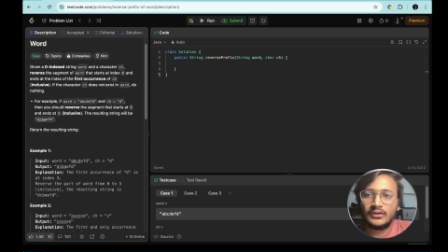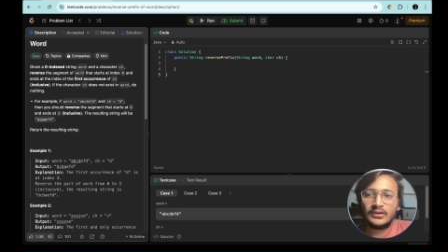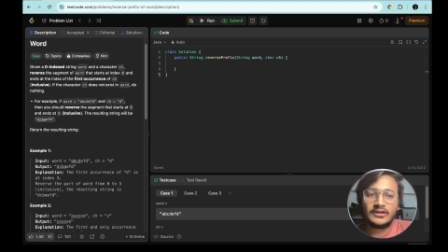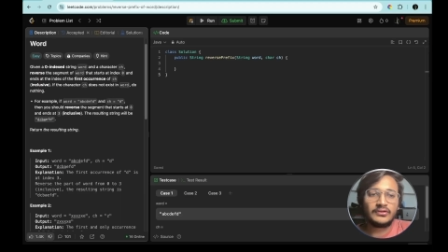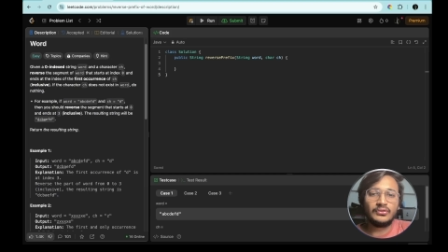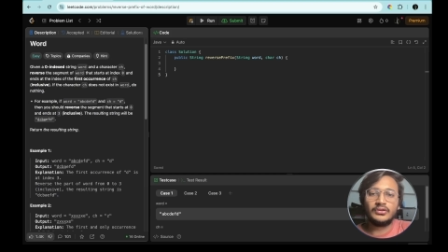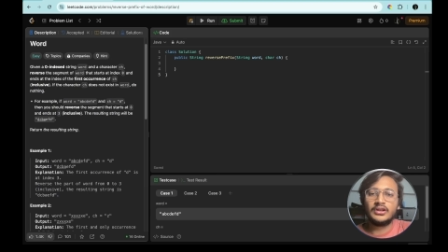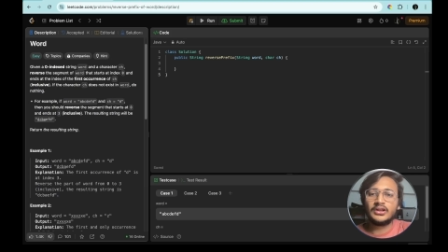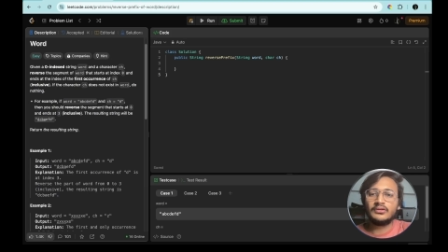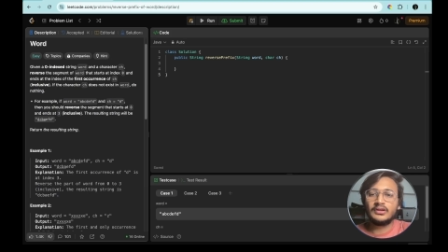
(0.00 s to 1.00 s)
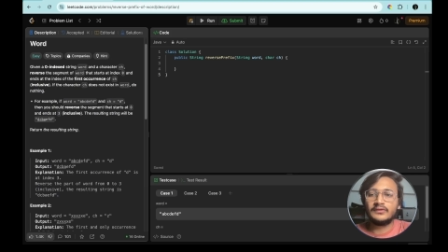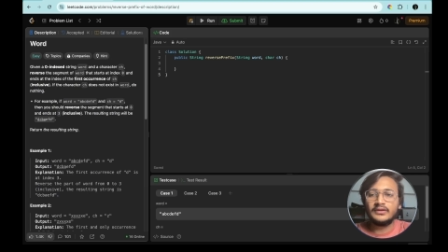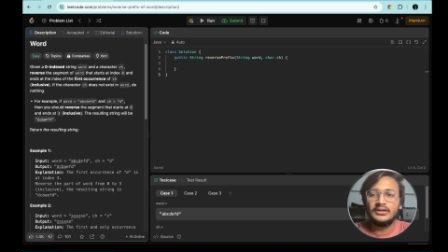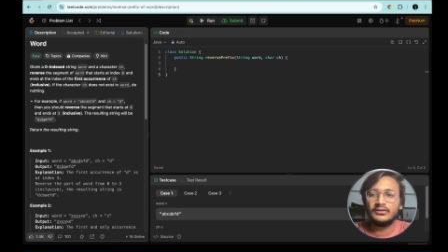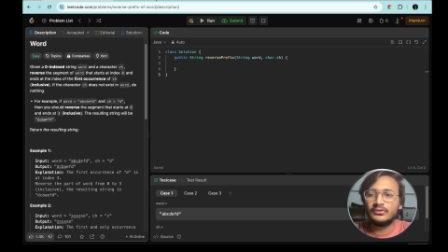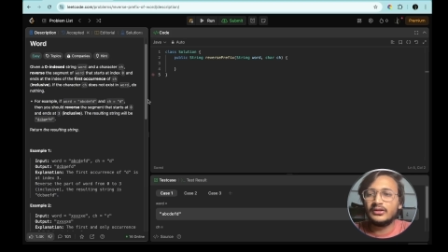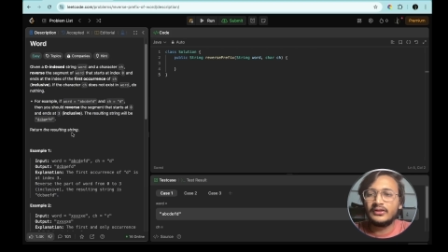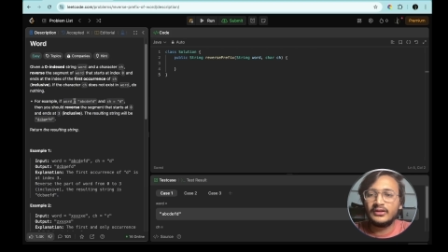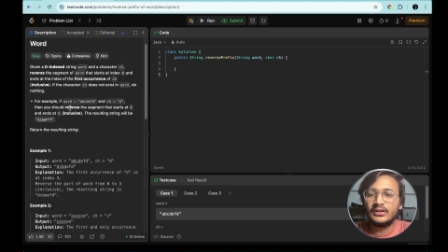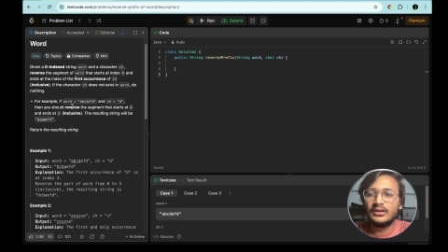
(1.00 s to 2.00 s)
let's code it out as well. So this
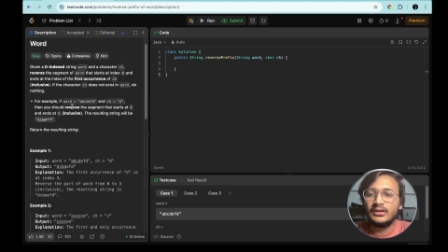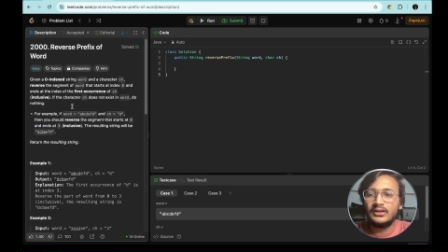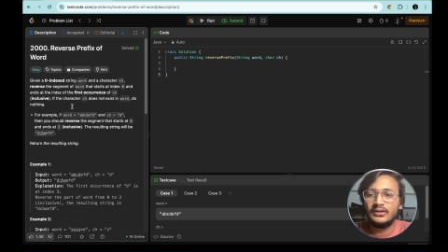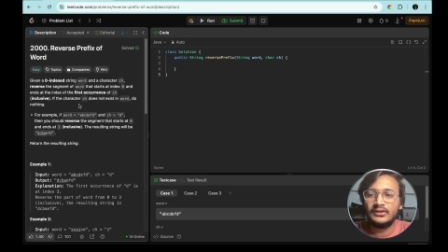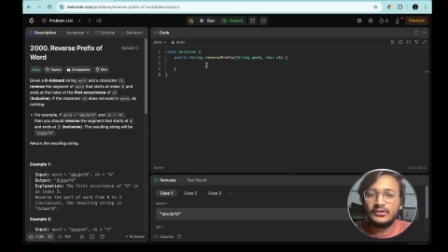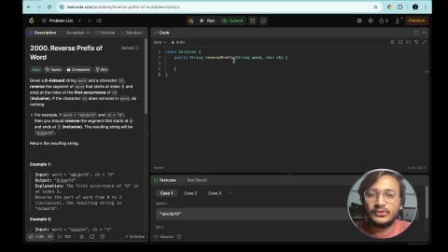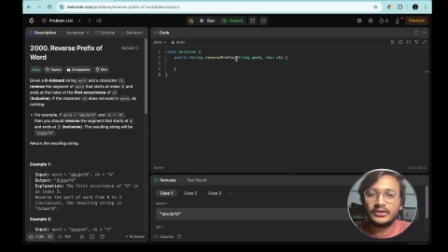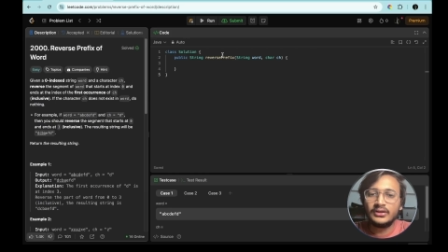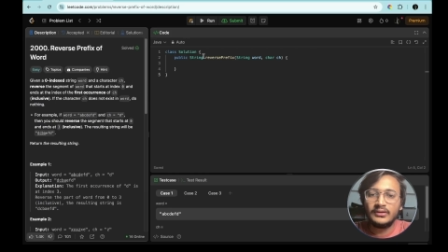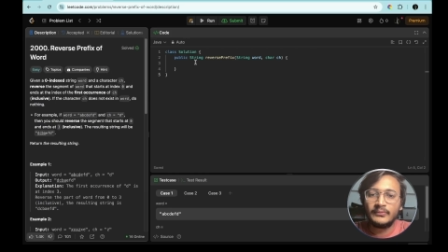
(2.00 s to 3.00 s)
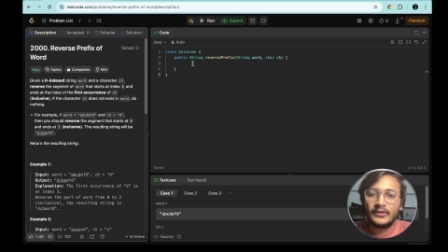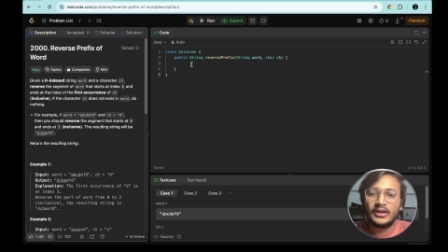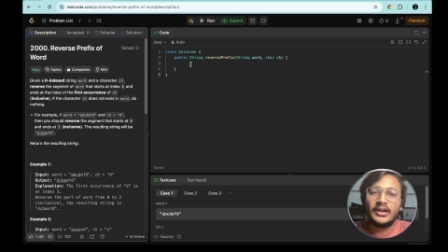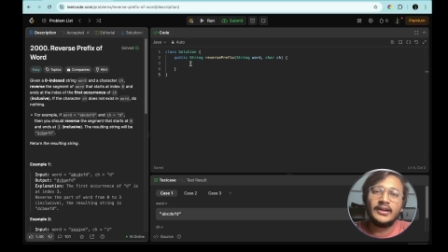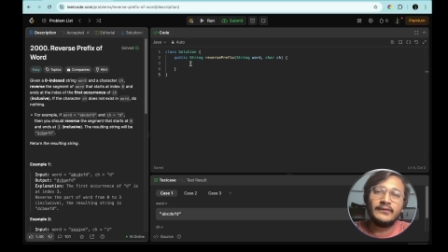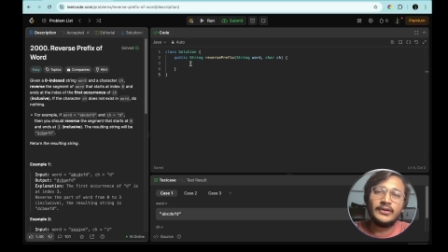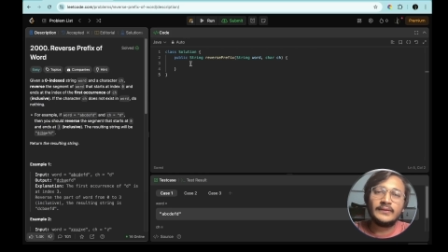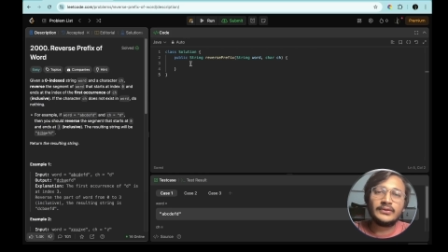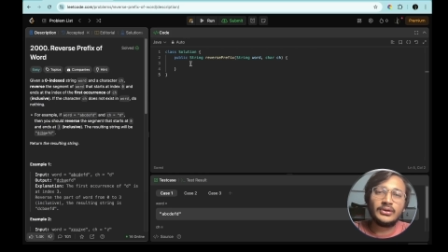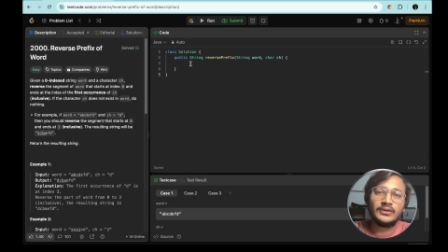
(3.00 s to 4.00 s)
is an easy question, and if you have
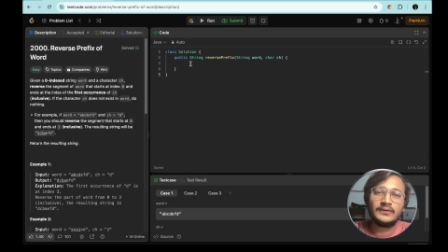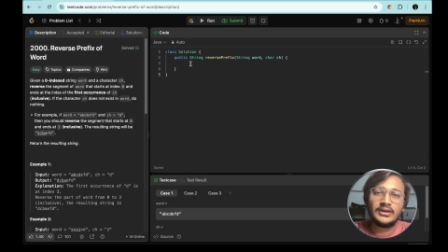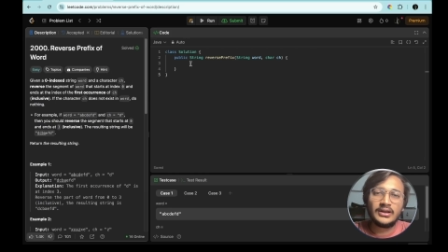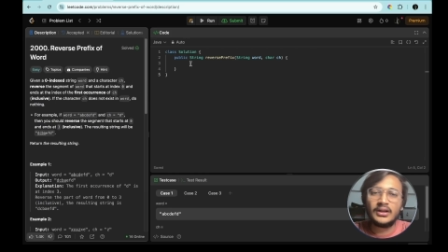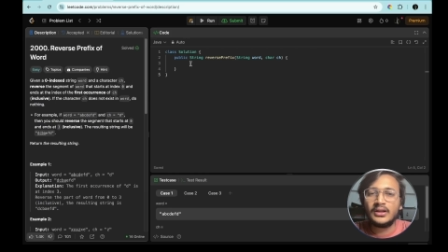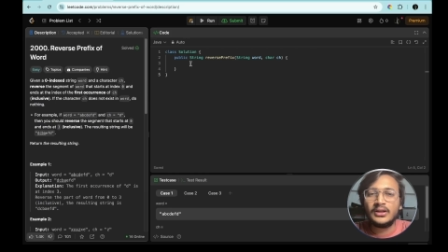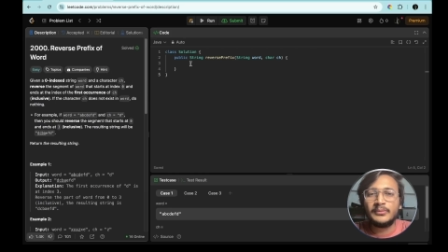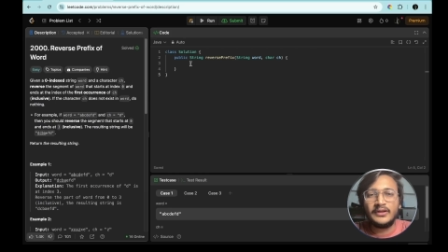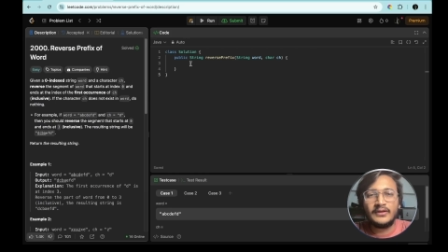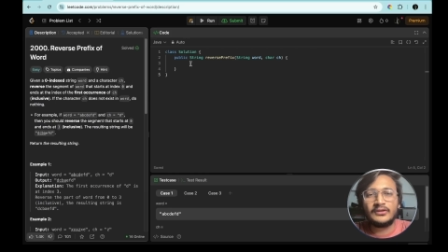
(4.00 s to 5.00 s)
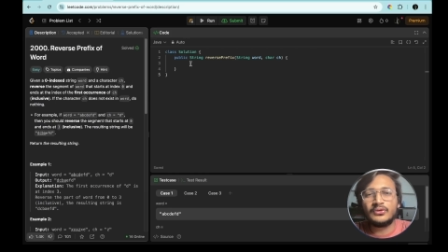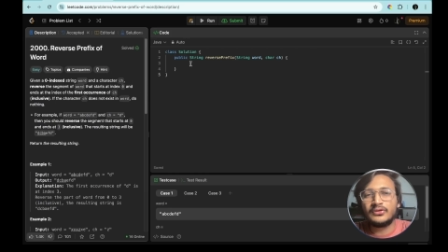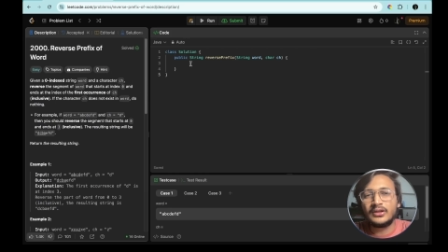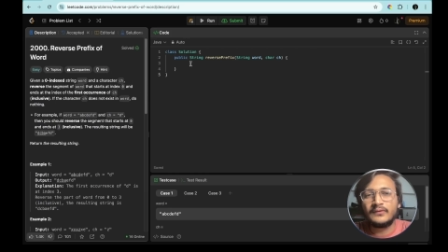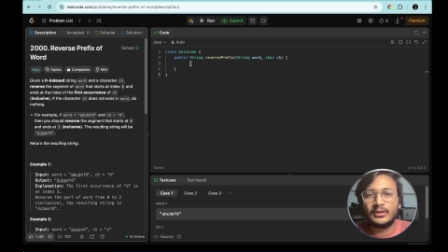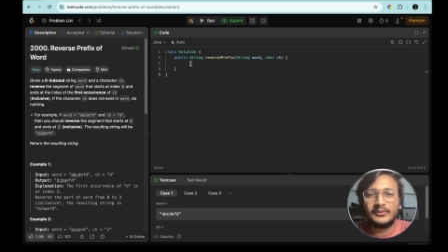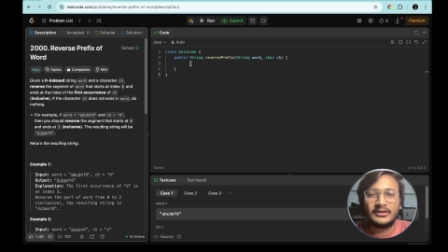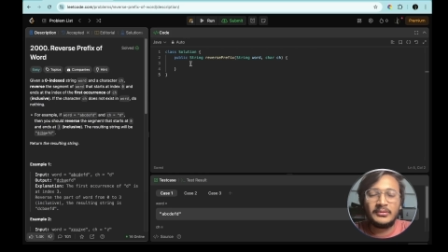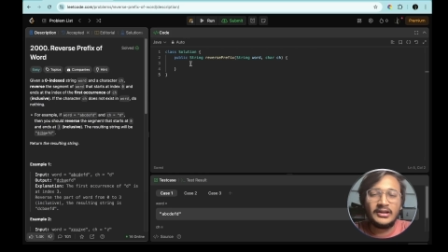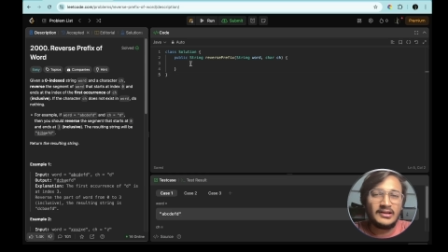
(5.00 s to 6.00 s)
solved the previous question from this
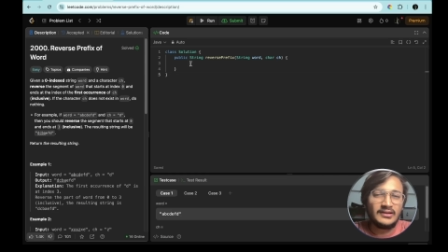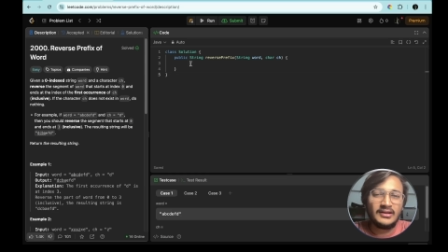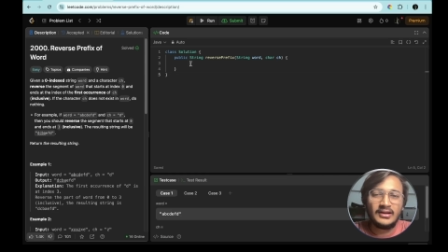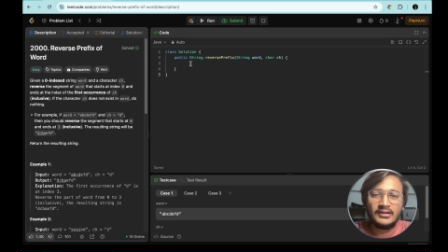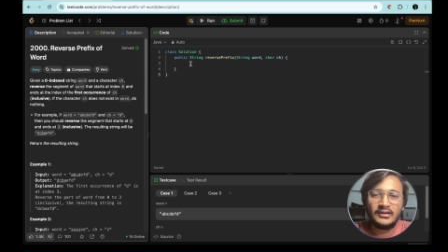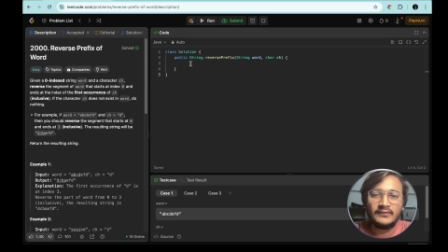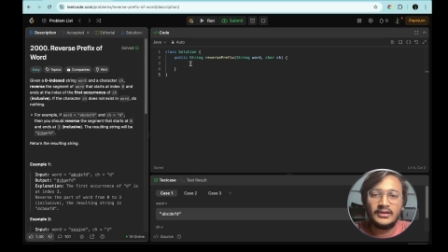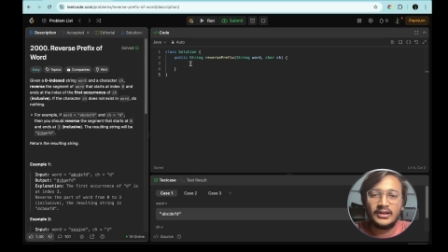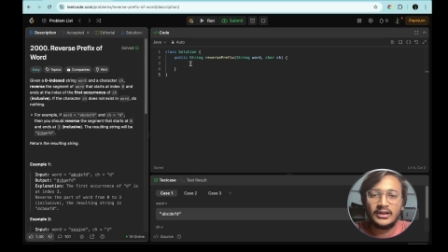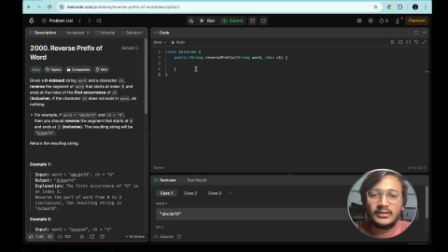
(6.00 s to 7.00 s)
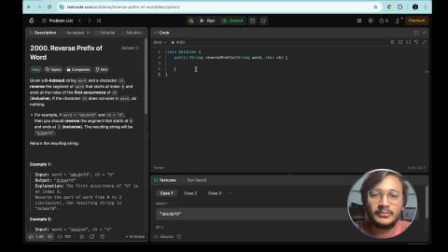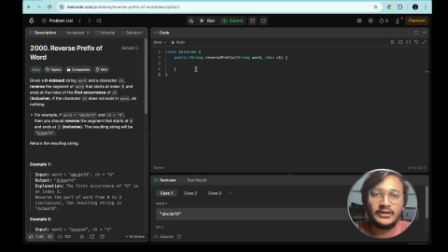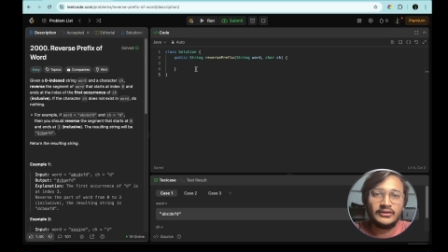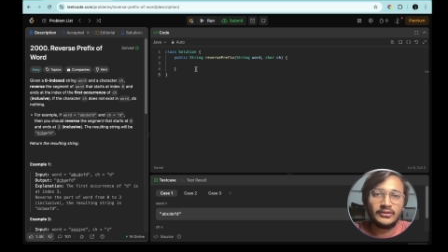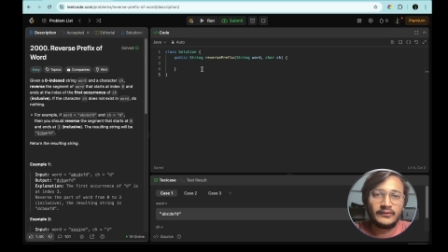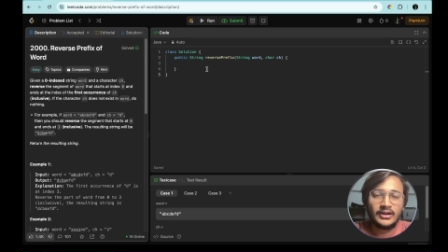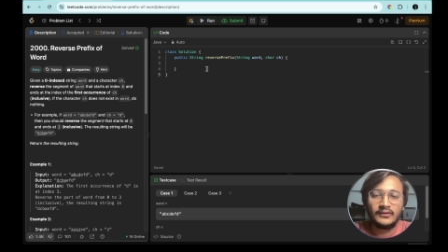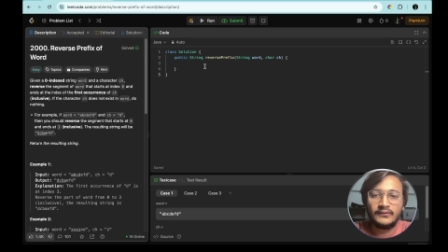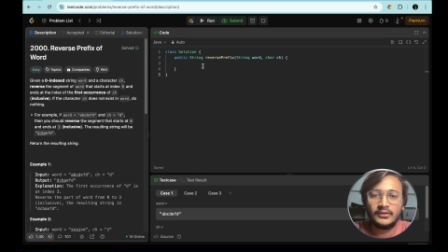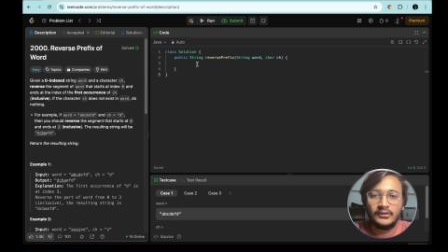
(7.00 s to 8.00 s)
playlist, then it will like a piece of cake
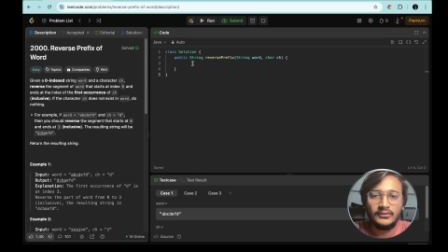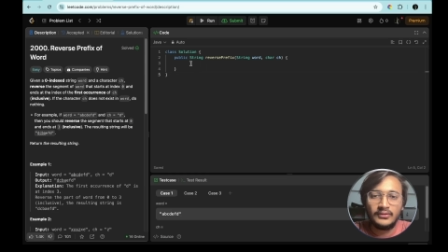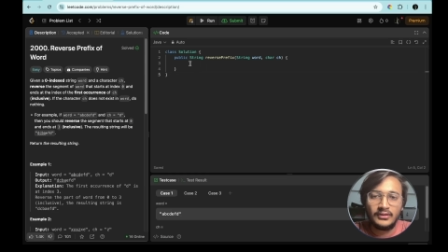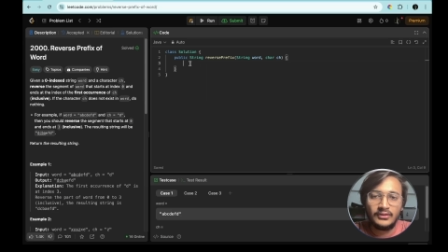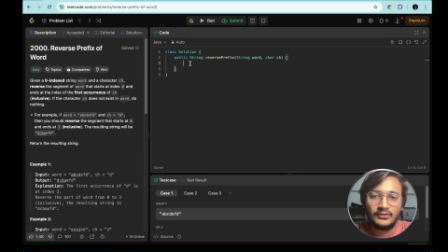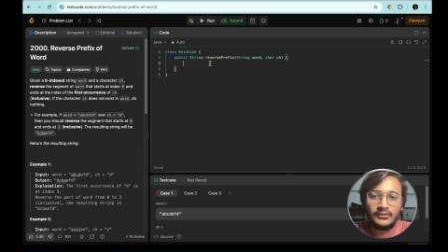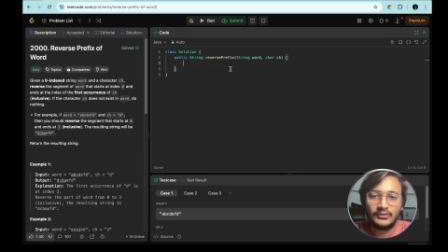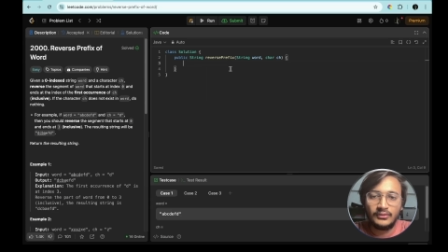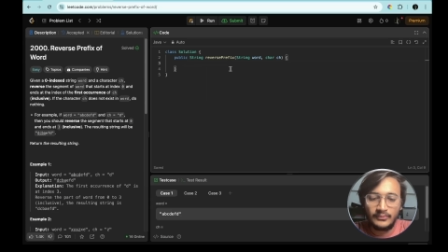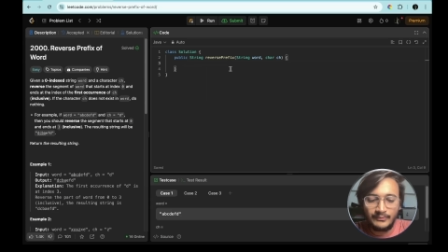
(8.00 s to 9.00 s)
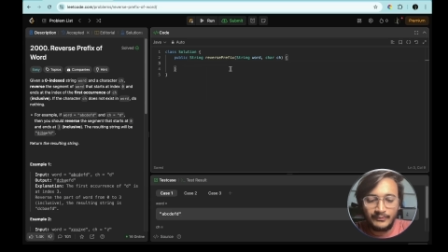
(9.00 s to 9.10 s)
for you. So